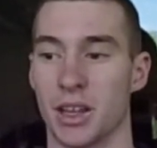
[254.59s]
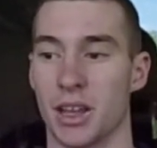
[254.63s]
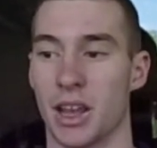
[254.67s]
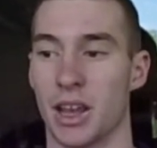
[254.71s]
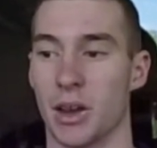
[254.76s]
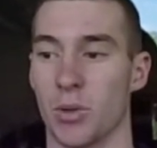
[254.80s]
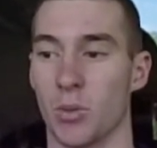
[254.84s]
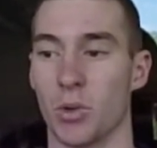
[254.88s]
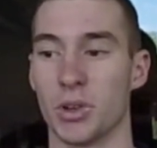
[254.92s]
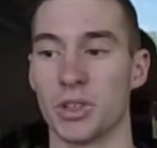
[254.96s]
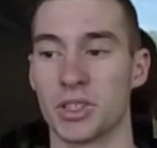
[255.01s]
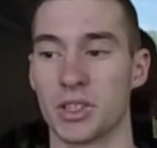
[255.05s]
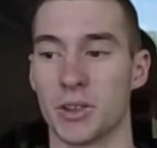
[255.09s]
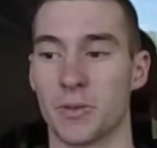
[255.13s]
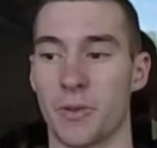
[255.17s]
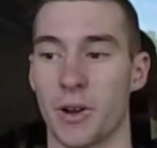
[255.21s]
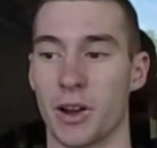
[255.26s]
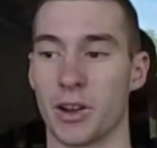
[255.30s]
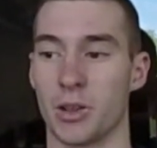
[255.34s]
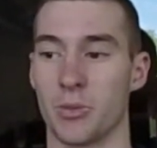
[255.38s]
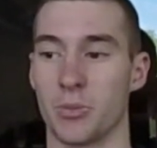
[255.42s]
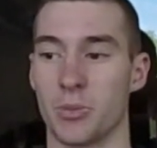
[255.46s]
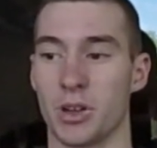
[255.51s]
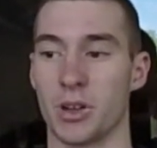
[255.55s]
and once the
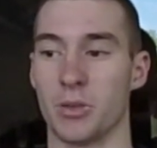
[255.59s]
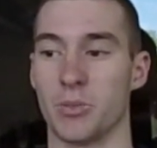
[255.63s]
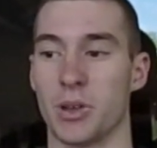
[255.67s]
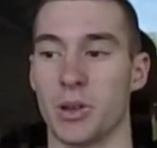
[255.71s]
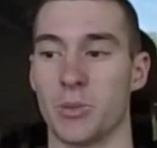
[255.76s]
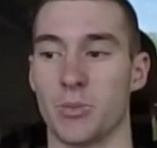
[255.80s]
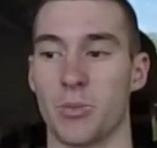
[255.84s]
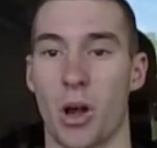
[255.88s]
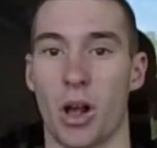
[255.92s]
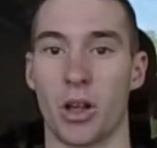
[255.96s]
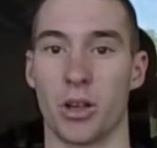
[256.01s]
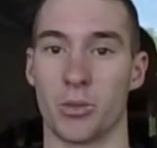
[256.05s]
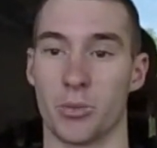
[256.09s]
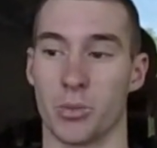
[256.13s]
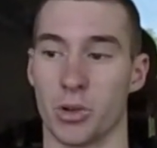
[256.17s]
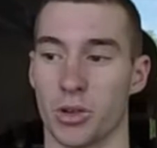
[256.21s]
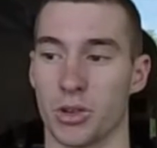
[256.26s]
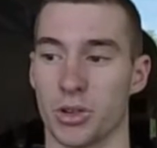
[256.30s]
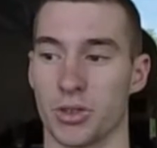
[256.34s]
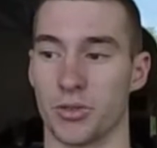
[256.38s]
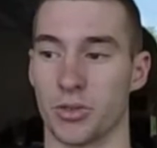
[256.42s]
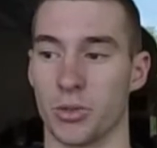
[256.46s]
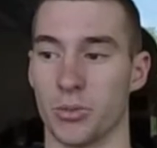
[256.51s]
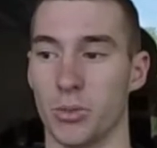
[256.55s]
final bitumen polymer
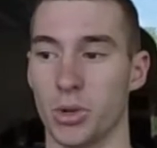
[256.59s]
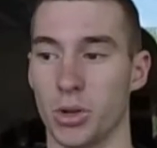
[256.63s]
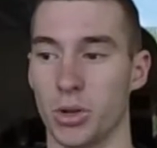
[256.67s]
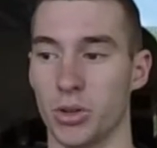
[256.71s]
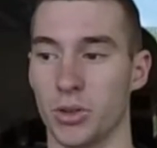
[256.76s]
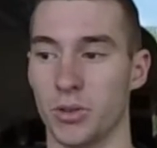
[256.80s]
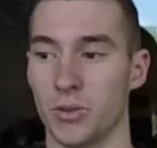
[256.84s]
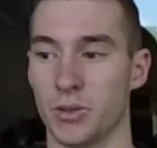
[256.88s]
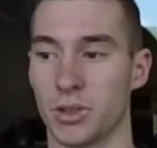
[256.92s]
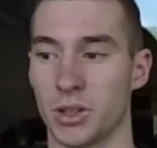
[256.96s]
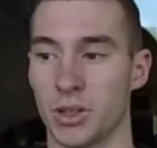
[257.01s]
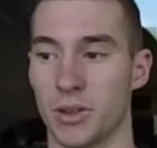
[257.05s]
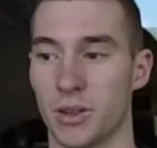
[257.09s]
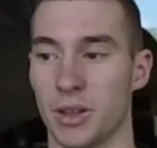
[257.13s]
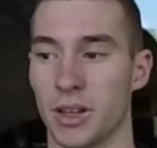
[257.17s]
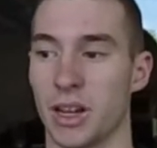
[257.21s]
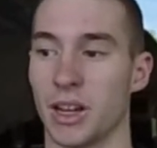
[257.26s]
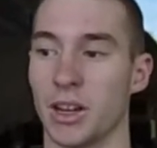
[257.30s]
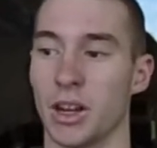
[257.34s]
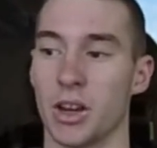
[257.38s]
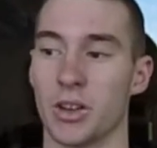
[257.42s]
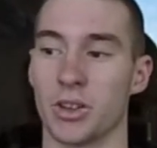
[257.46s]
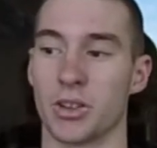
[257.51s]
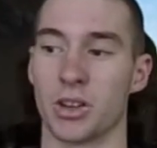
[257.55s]
is removed,
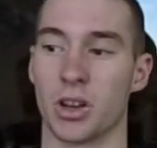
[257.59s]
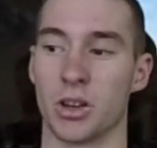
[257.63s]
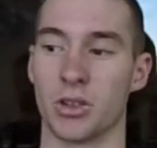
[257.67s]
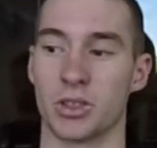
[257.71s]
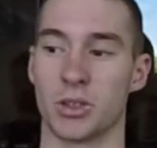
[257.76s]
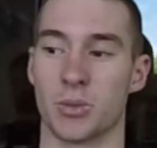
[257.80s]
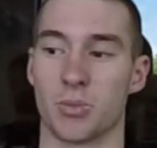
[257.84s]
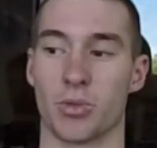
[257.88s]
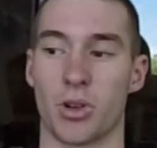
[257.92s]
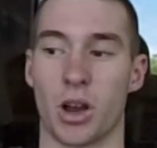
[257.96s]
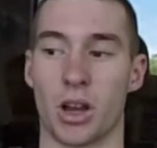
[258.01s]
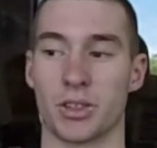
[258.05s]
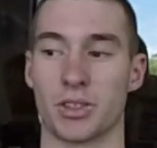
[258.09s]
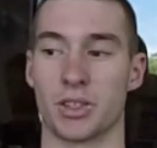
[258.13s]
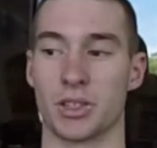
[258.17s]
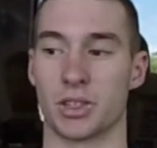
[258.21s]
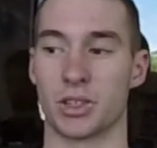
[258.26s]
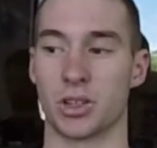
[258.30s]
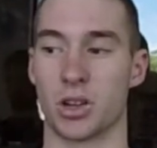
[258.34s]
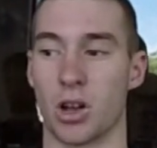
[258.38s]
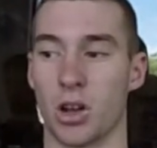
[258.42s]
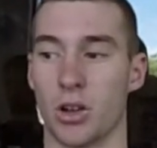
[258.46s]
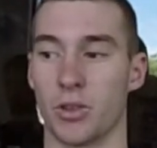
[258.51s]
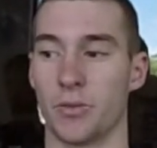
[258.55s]
it undergoes a process
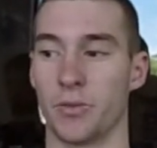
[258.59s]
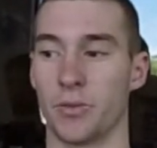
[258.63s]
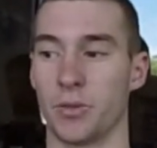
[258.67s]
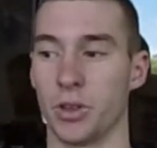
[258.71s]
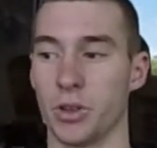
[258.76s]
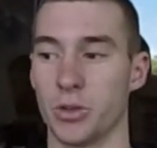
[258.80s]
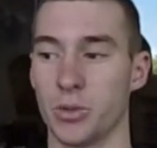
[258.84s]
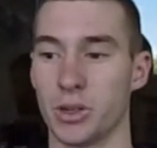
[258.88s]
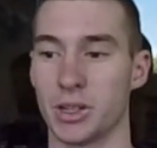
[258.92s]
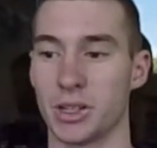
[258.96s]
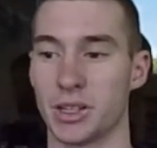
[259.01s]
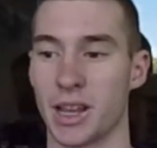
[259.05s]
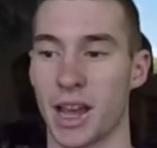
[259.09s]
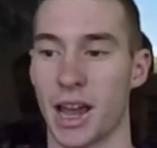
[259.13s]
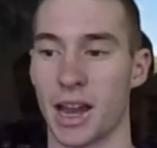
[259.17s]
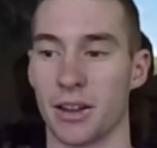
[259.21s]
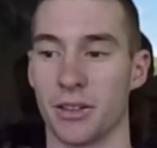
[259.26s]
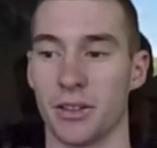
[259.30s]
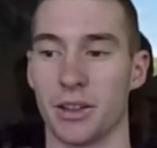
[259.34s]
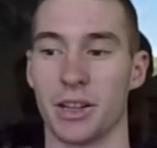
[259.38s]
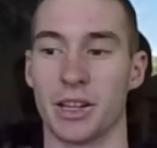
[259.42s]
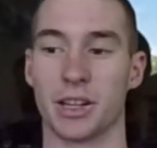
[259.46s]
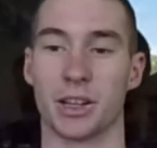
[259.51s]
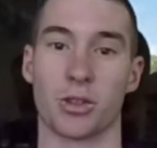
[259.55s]
called fluid
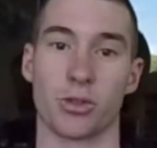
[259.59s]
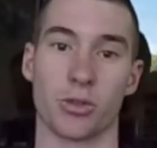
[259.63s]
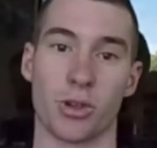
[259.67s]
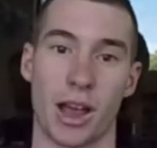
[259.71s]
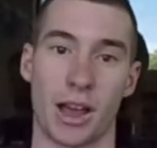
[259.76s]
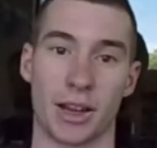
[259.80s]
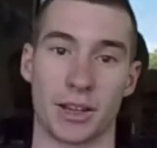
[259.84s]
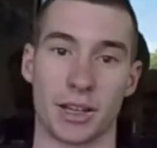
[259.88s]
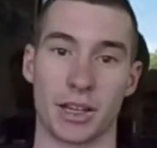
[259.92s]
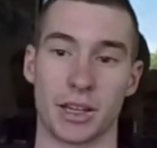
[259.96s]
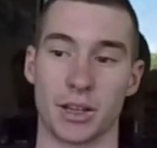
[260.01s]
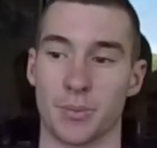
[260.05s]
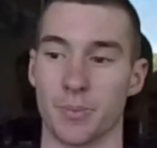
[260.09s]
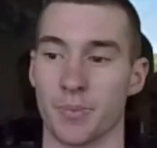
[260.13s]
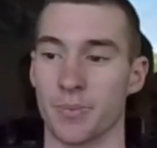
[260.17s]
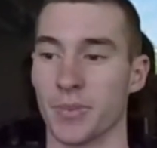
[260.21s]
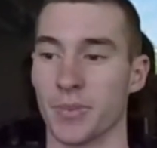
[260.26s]
catalytic cracking,